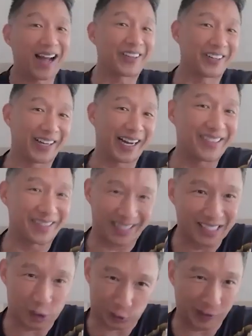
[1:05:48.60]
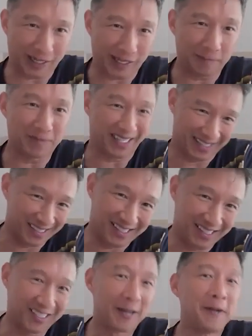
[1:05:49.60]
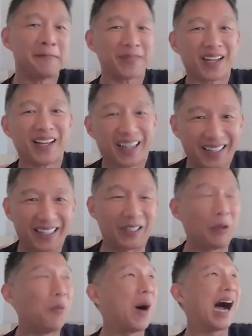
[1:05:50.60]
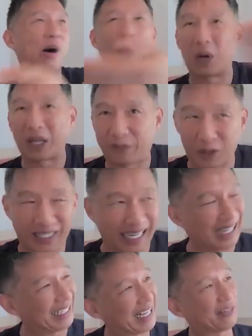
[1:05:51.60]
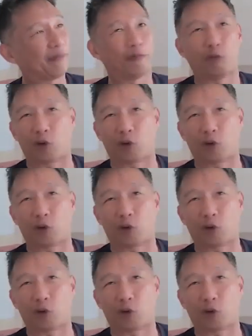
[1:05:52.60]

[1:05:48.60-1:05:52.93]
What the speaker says: the other end of the extreme is, wow, if you can get the